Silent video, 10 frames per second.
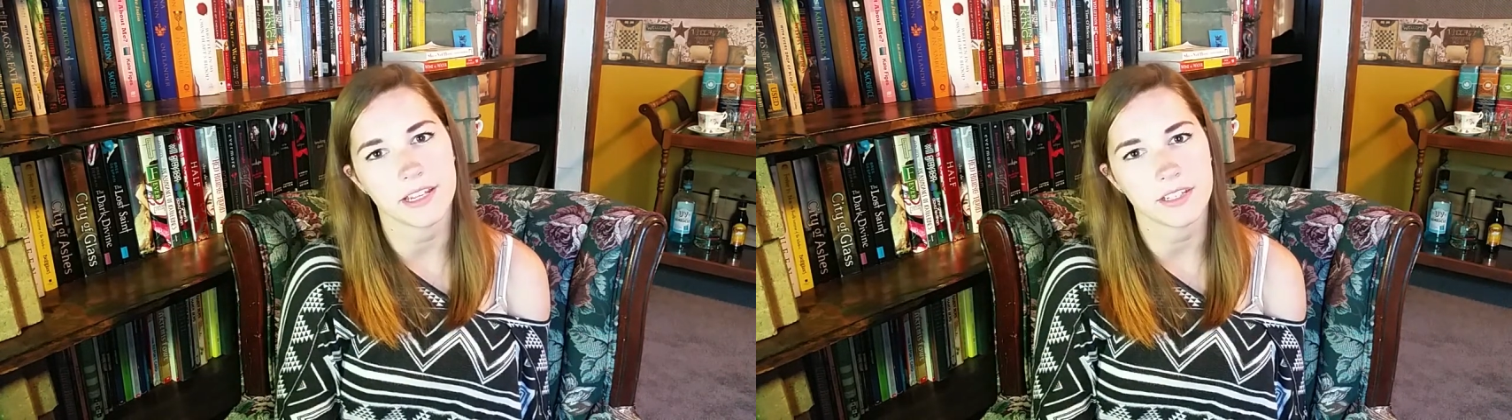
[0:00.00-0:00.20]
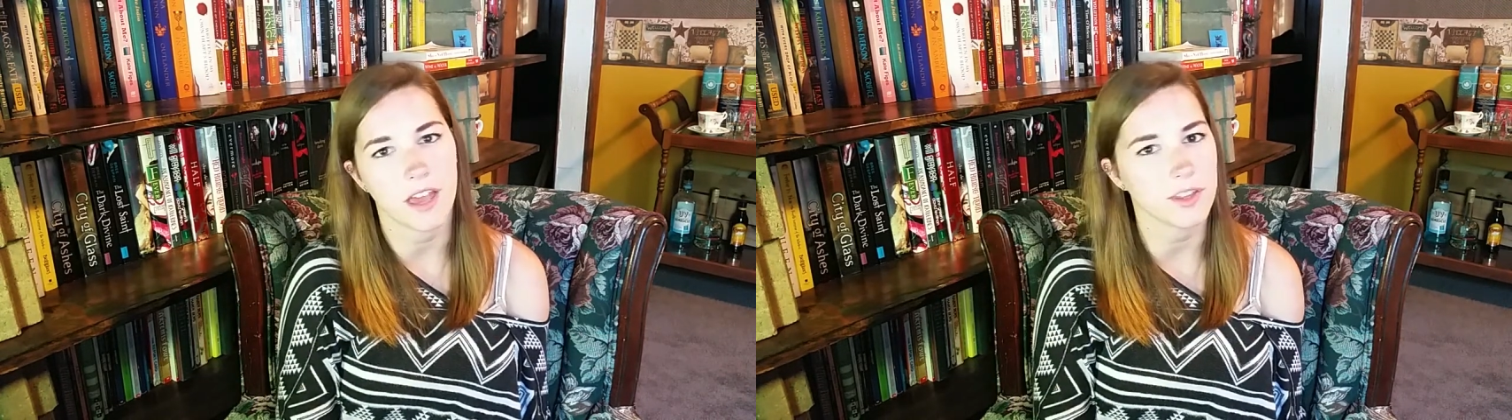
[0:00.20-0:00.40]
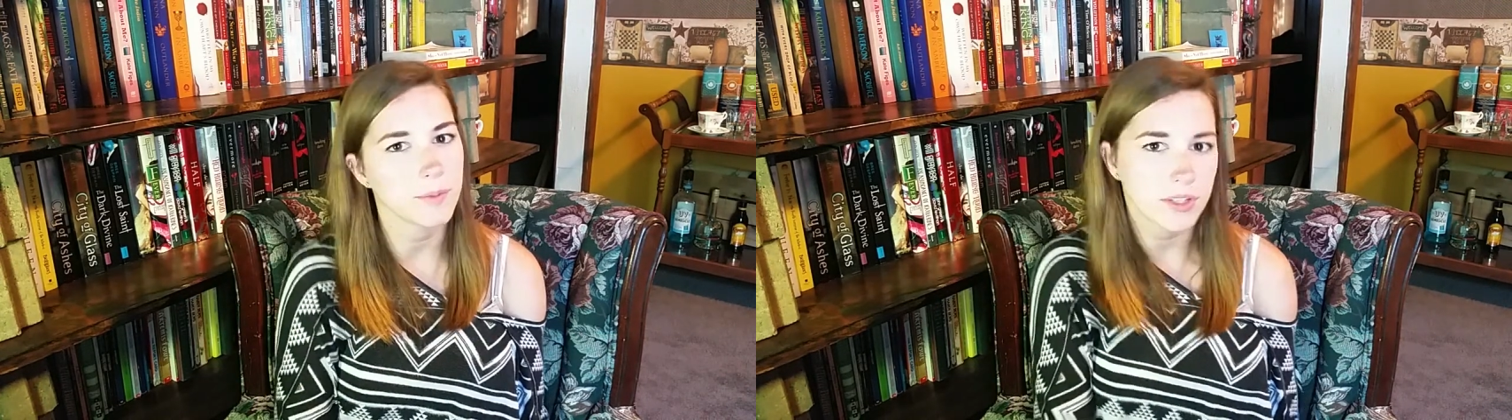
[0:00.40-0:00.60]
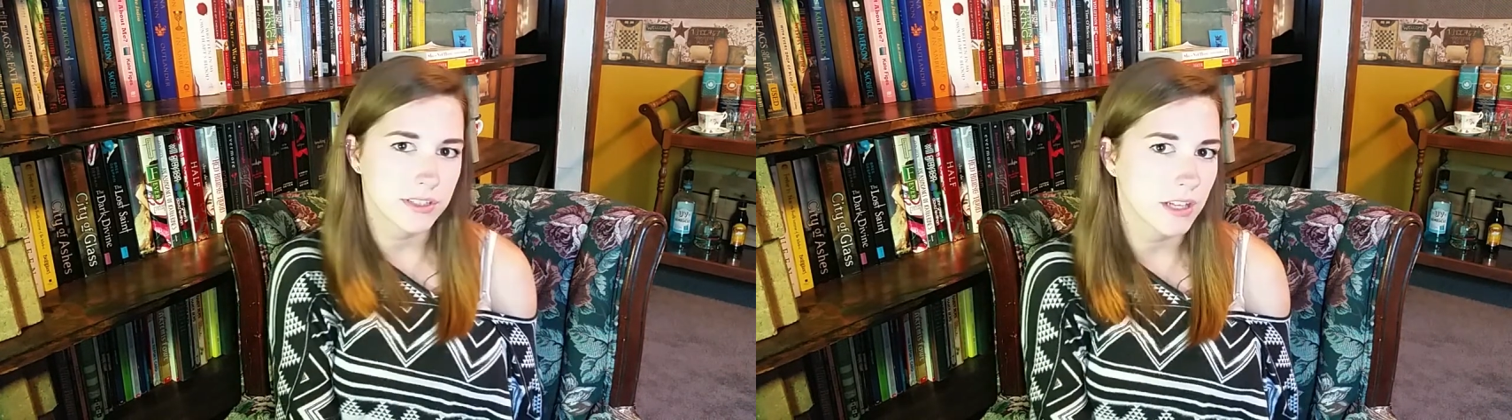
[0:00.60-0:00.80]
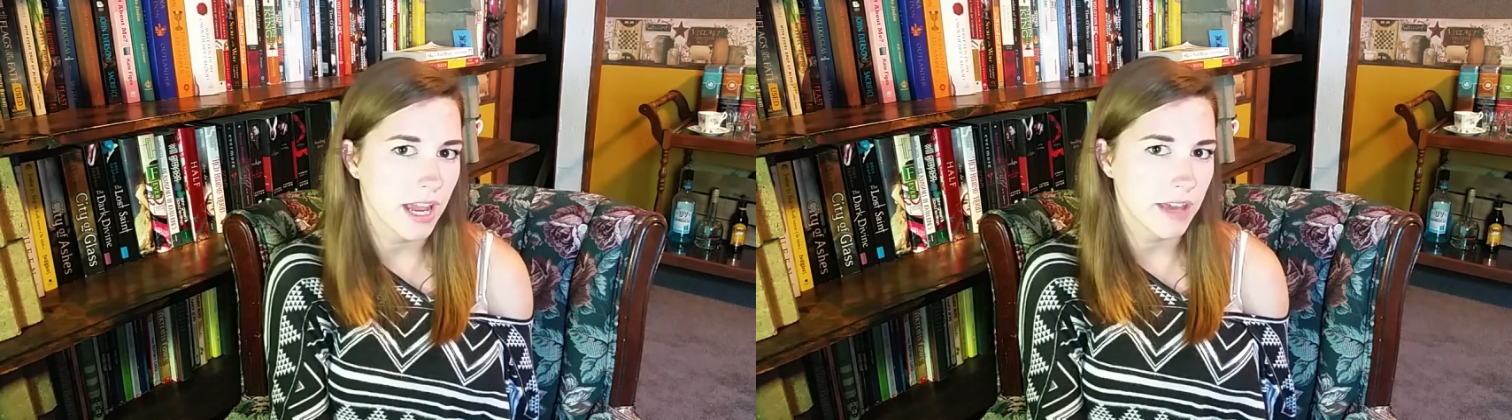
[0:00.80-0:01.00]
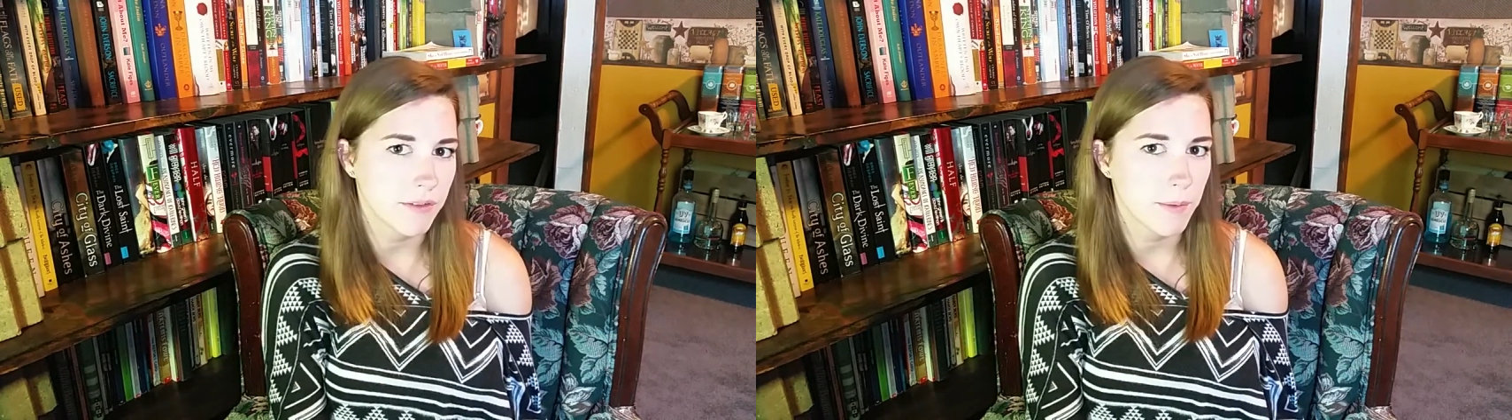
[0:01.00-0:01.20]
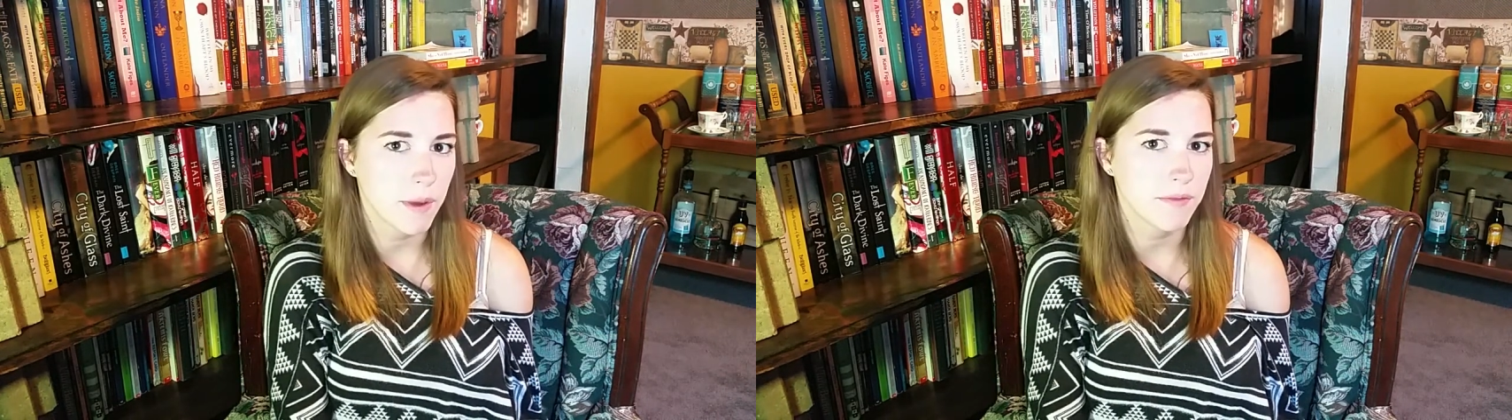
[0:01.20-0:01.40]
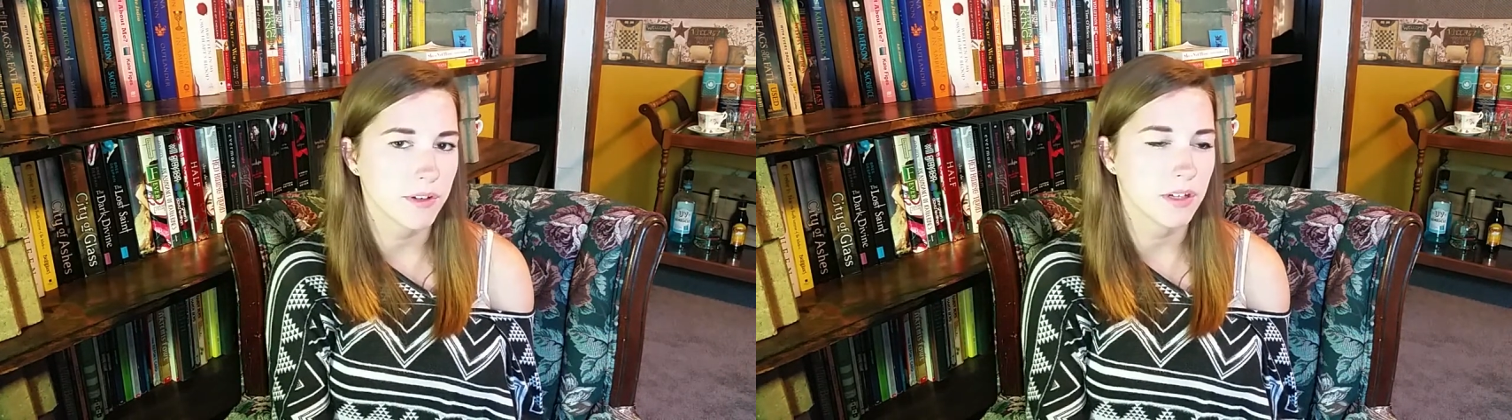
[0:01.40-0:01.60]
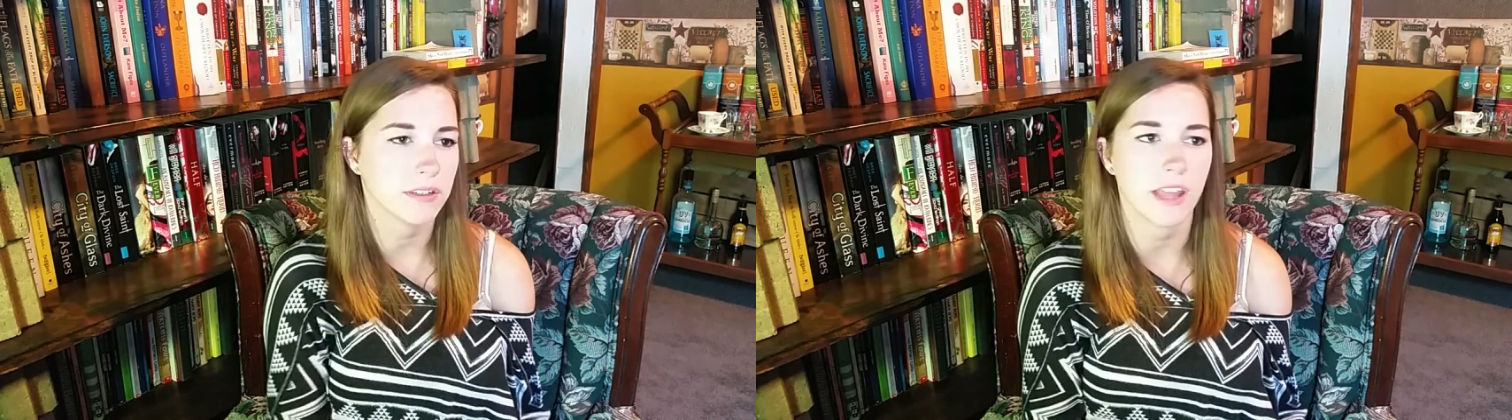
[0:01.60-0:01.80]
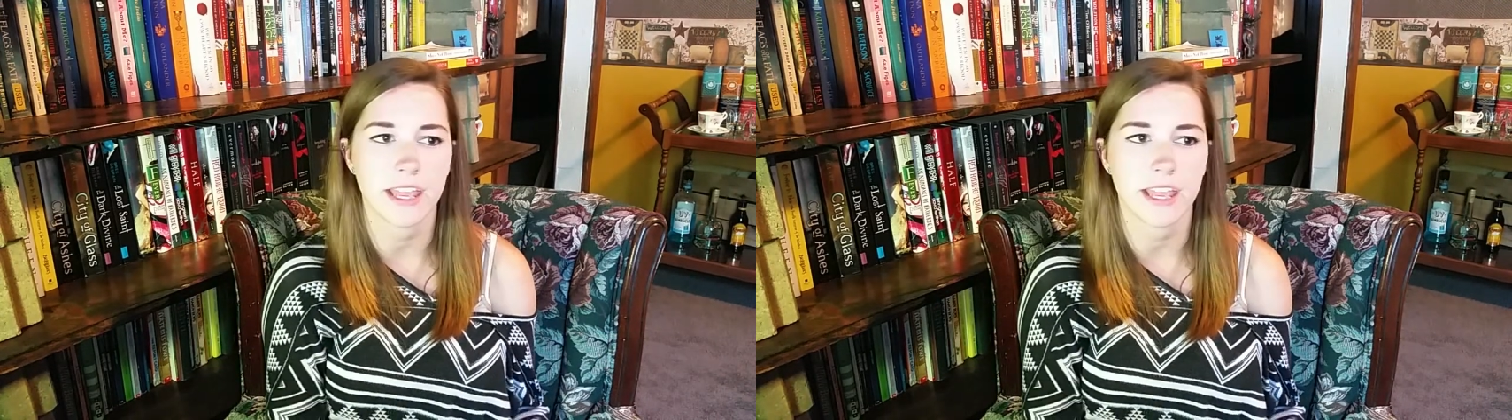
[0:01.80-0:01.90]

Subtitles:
it to other books that I had read by Verne,